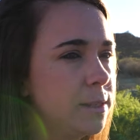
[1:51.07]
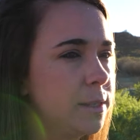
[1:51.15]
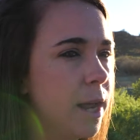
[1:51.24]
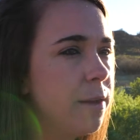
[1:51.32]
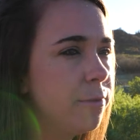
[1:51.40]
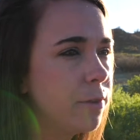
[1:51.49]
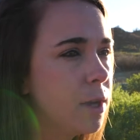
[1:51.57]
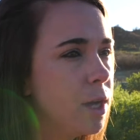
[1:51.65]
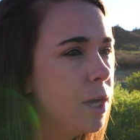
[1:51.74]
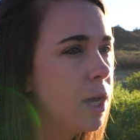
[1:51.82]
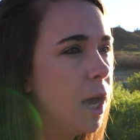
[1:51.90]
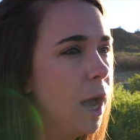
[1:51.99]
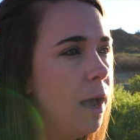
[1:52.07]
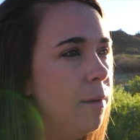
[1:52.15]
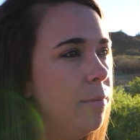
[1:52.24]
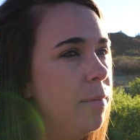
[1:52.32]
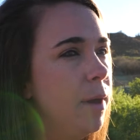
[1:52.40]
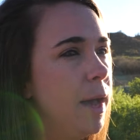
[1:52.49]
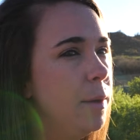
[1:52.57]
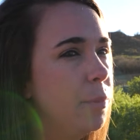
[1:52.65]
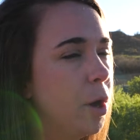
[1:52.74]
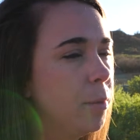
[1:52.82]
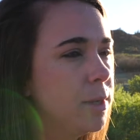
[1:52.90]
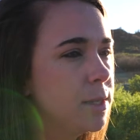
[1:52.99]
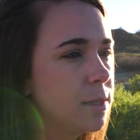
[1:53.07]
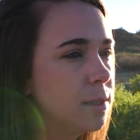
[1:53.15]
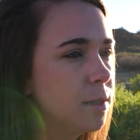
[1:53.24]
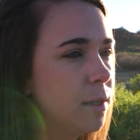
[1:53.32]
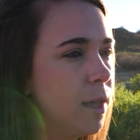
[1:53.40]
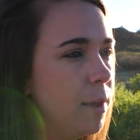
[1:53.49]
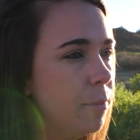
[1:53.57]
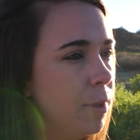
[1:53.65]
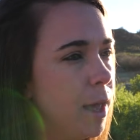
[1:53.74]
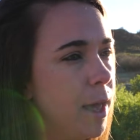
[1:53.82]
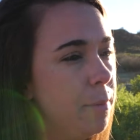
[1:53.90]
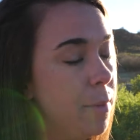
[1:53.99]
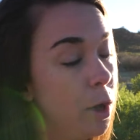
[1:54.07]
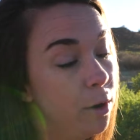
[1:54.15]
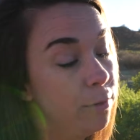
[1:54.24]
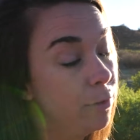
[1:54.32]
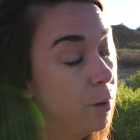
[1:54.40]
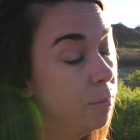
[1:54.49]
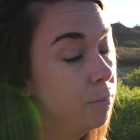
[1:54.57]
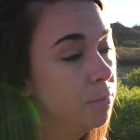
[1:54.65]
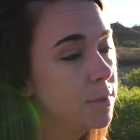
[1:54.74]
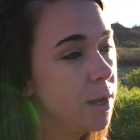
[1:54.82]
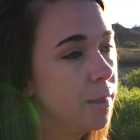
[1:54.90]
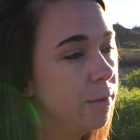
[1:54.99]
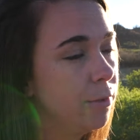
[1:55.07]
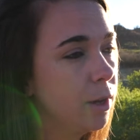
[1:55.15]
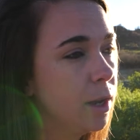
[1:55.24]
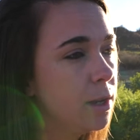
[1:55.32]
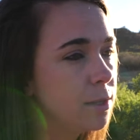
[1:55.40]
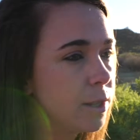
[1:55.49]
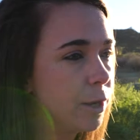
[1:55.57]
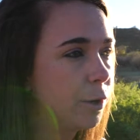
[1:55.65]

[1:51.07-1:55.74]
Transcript: stuff. Um, and Promise and, and Mel are from South Africa, so they